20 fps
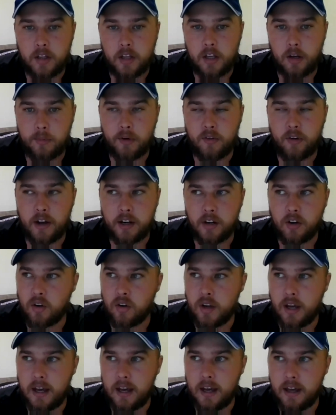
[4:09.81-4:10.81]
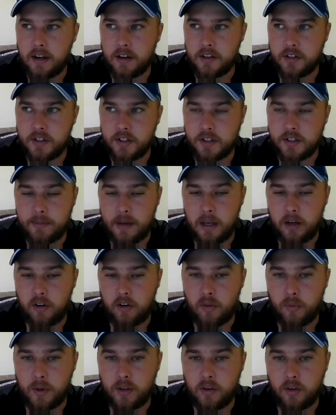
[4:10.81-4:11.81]
He'll be running on hard. It's just a
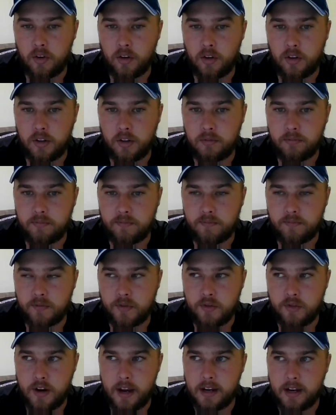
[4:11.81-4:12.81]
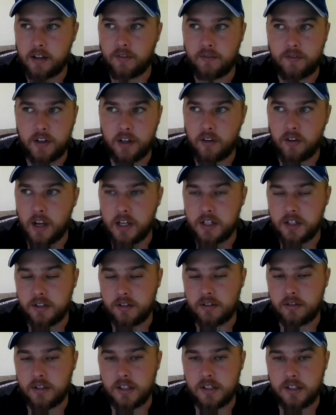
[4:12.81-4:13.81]
matter of whether or not the track
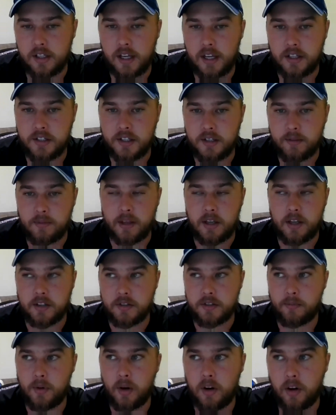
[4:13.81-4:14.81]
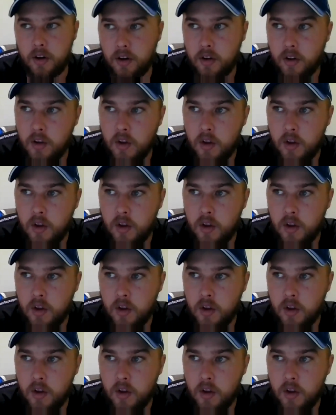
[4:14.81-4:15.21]
configuration is against him there tomorrow.